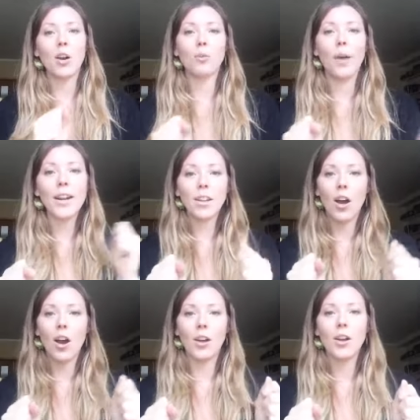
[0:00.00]
right
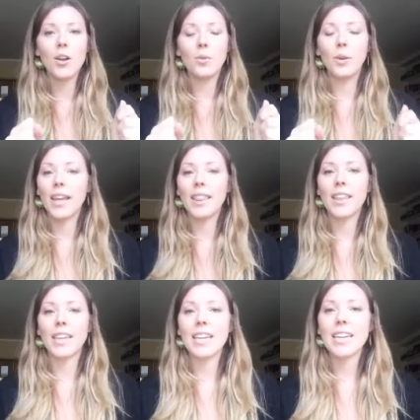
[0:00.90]
along with
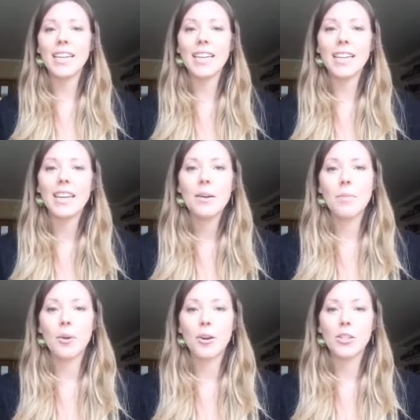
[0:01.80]
eating
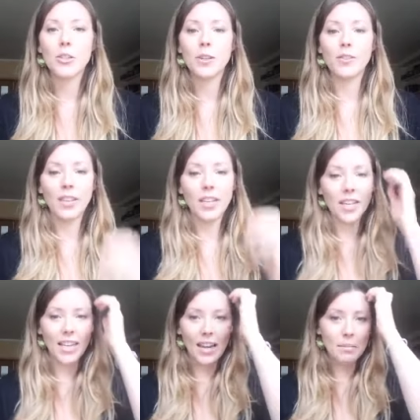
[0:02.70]
more intuitively
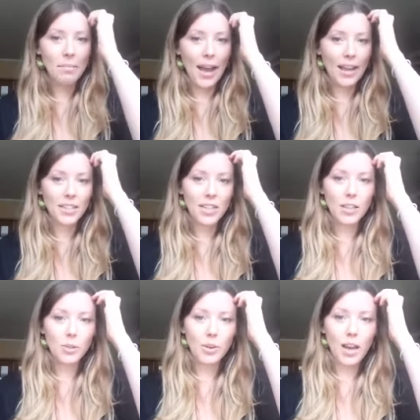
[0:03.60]
and getting back in
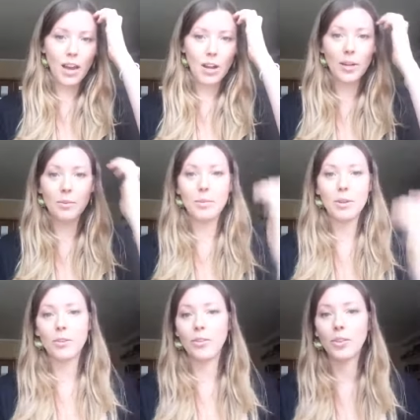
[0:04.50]
touch with our
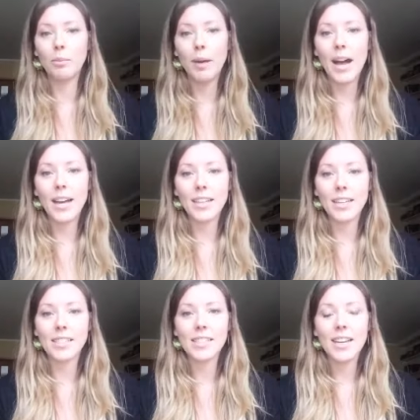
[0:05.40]
beautiful
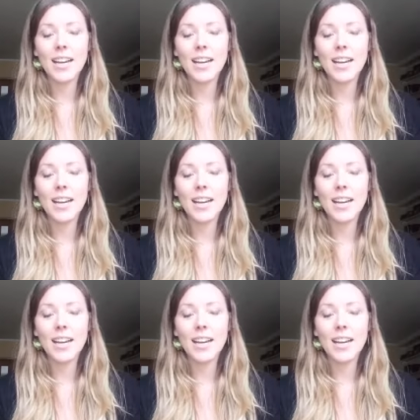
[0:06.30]
bodies.